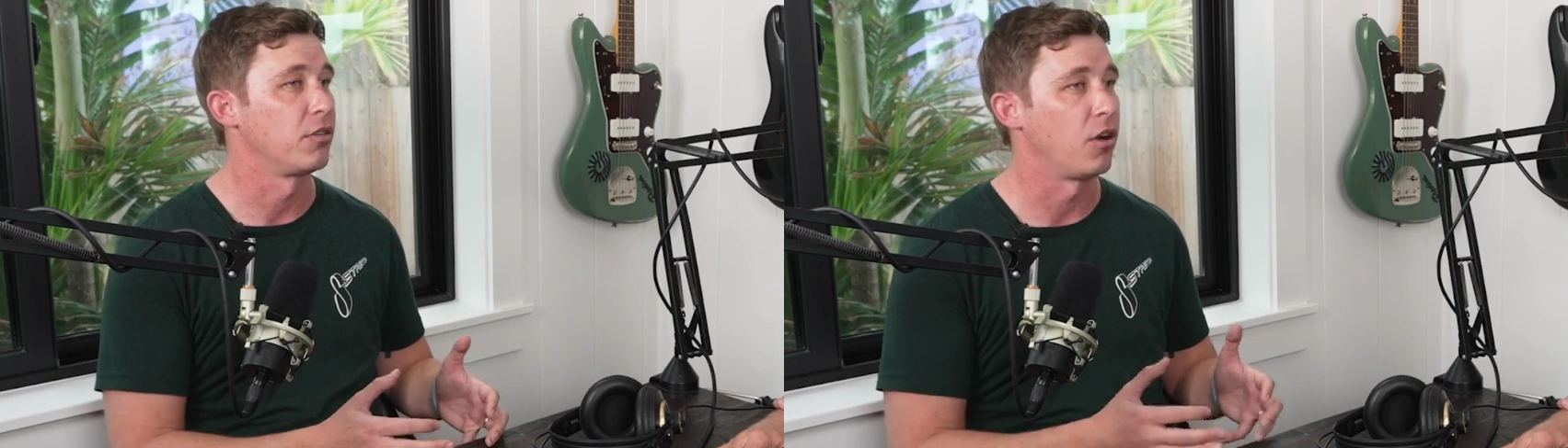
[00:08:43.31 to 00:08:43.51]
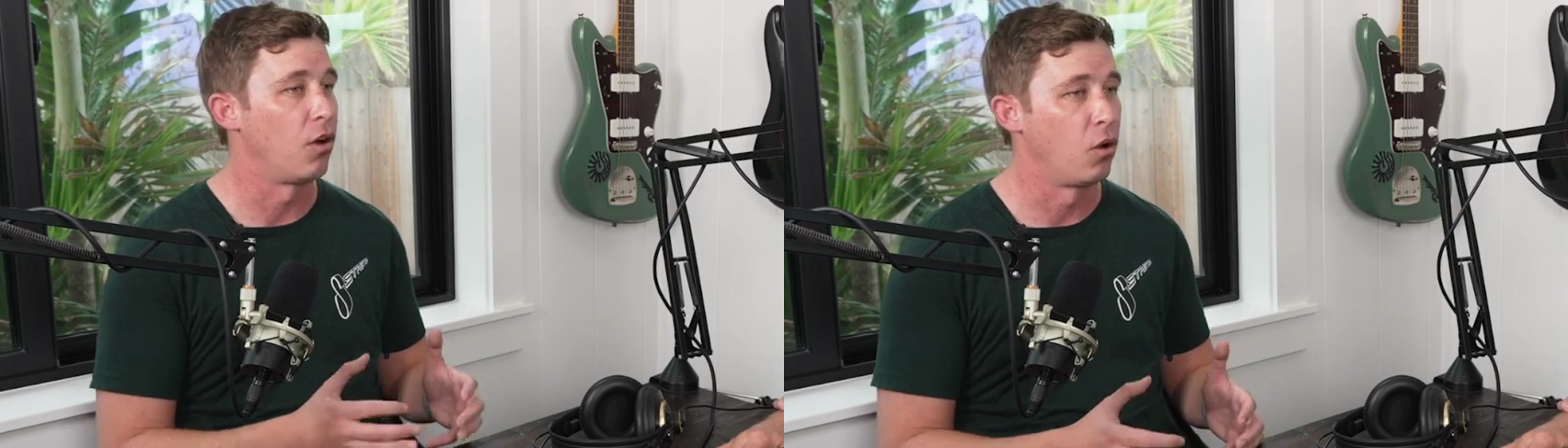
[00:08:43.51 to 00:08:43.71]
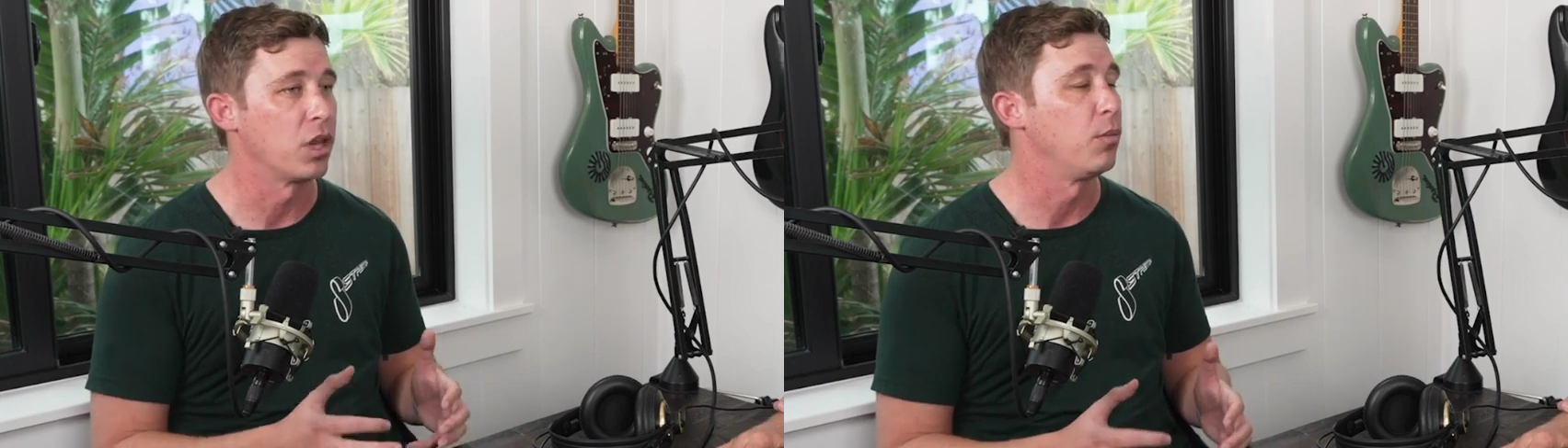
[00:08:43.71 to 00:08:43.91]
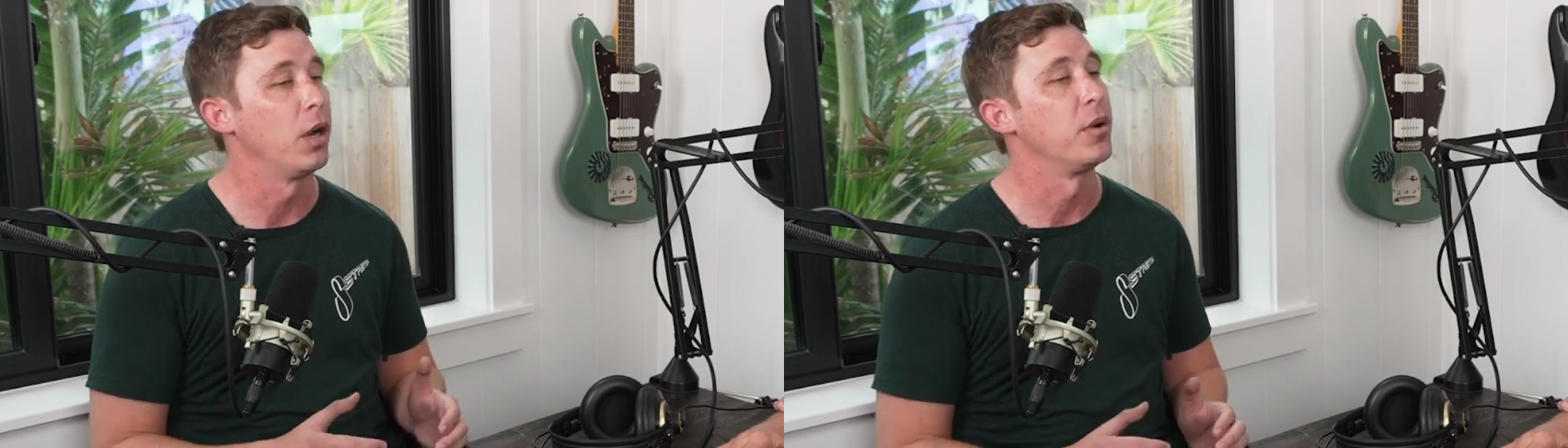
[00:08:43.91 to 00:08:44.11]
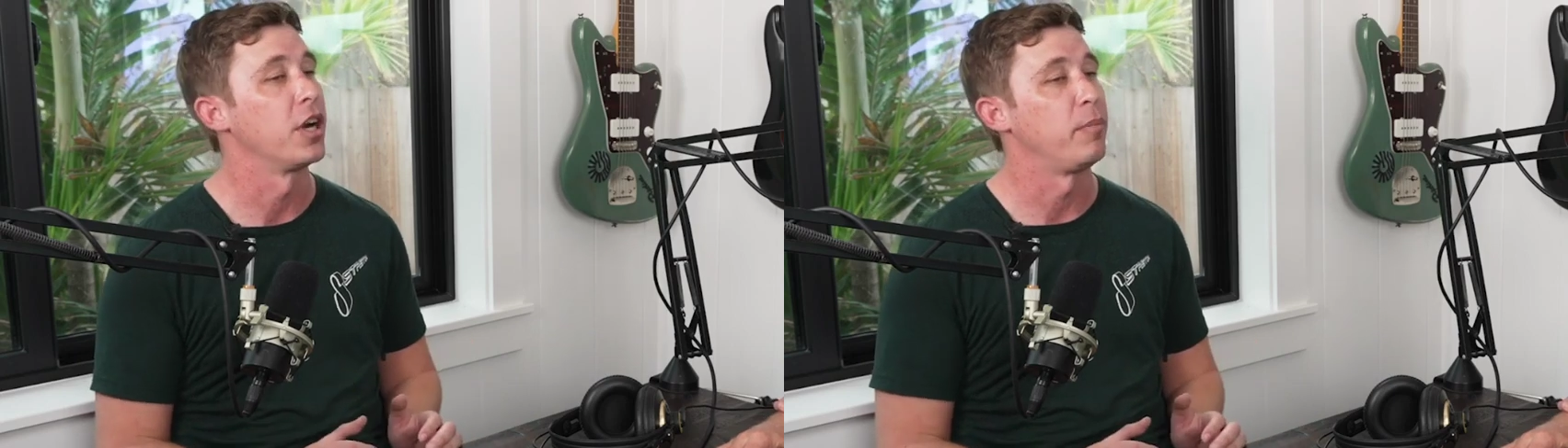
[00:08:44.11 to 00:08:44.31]
the only
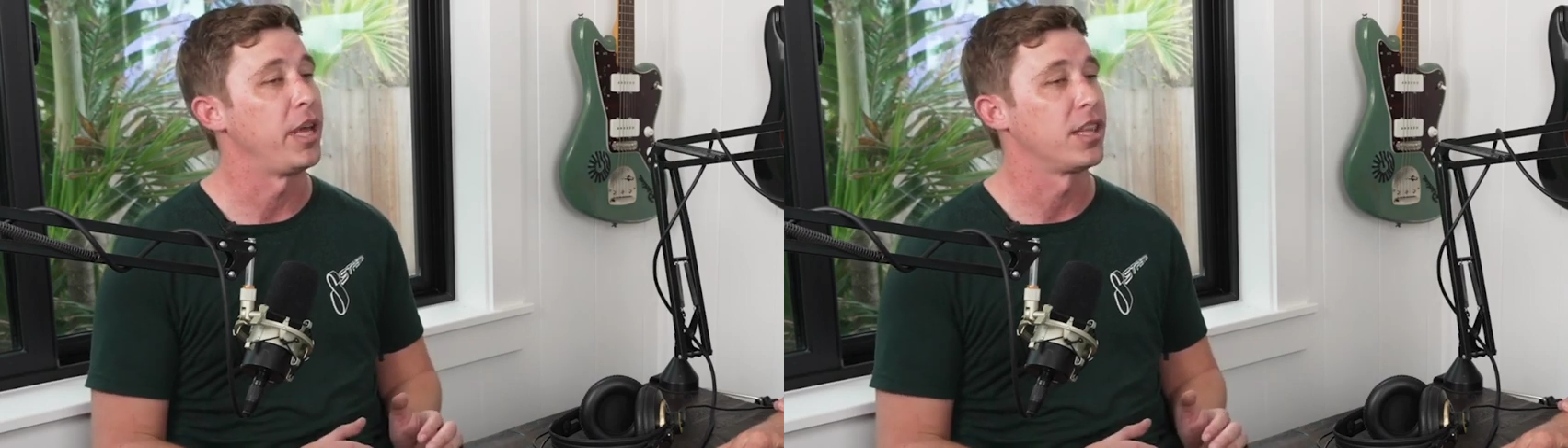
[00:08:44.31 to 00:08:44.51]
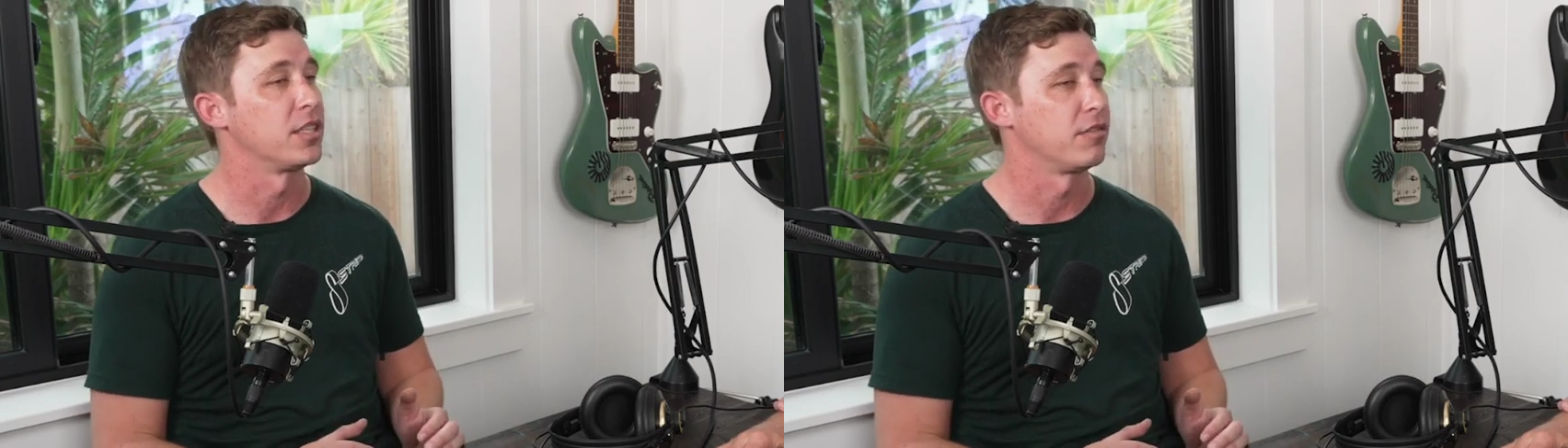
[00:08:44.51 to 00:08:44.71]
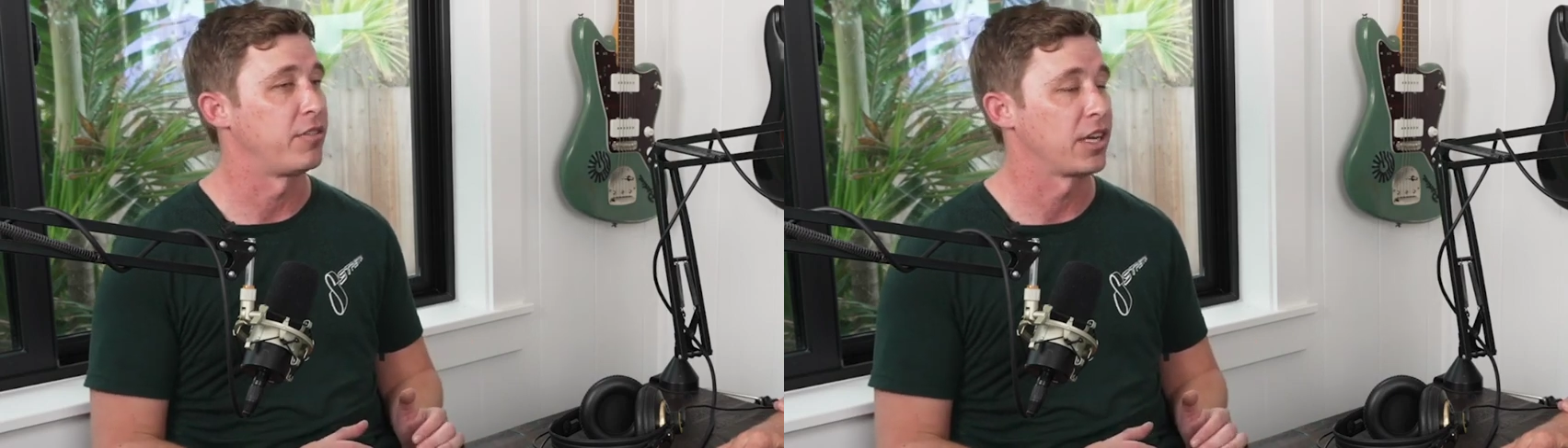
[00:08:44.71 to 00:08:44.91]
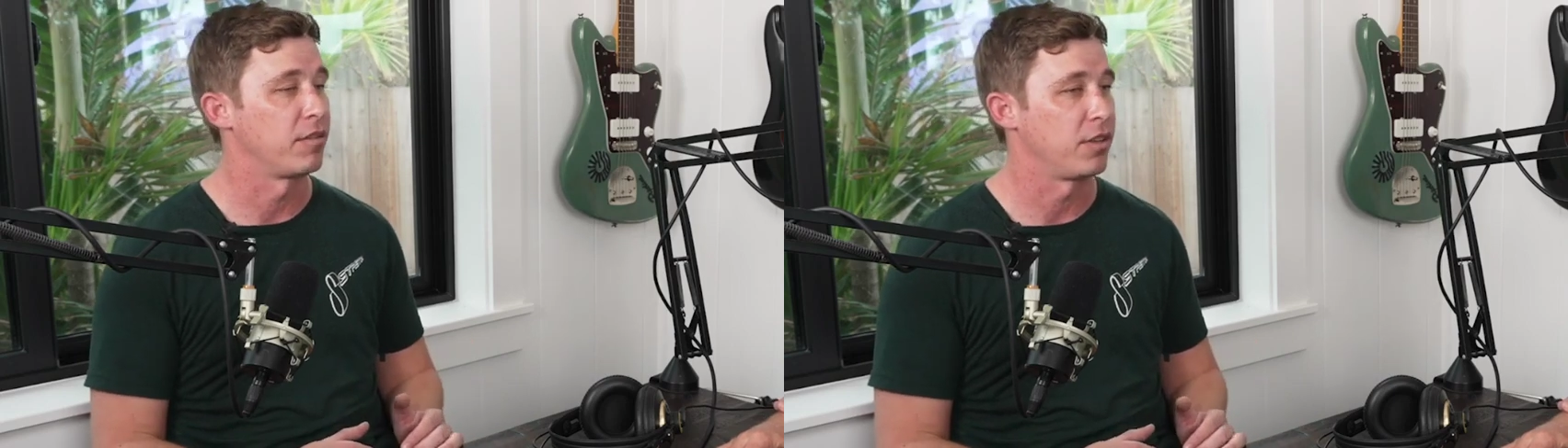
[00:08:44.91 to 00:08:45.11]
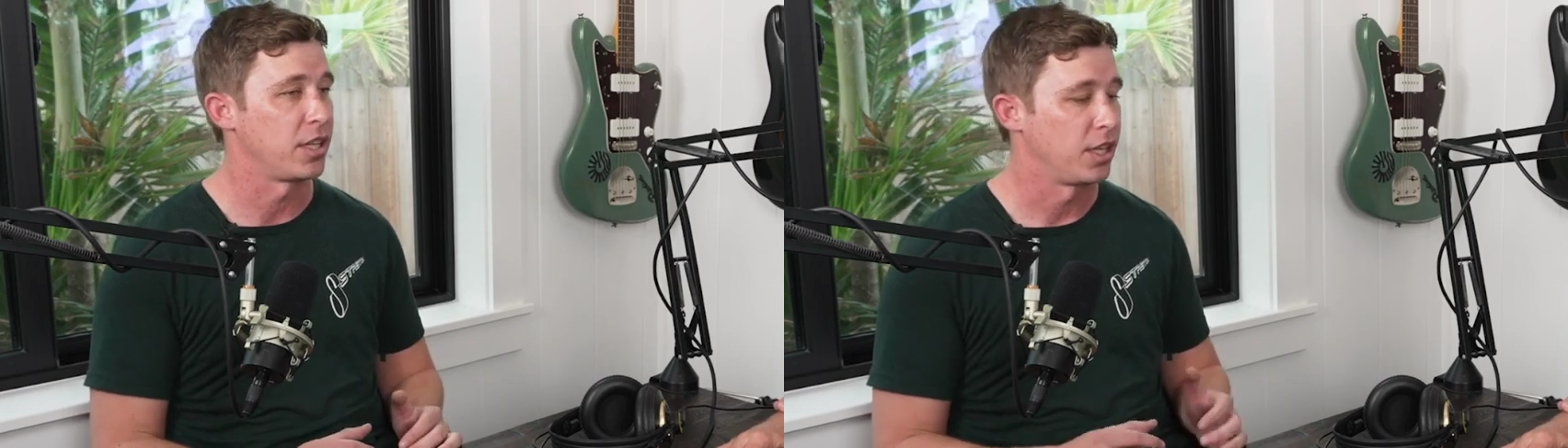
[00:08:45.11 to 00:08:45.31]
way we're going to make this
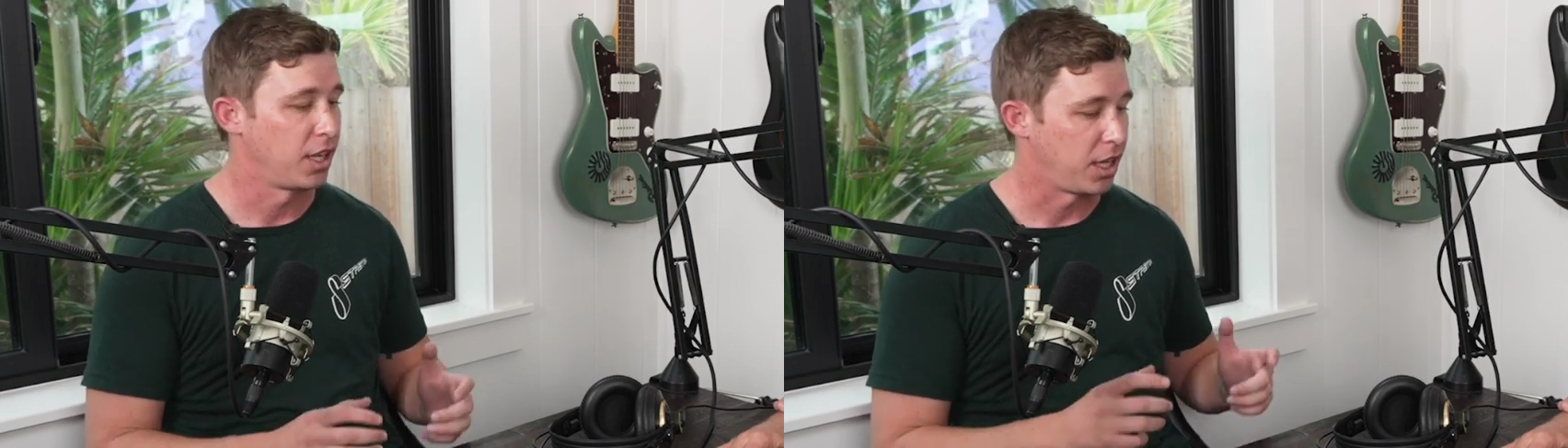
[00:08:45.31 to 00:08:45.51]
effectively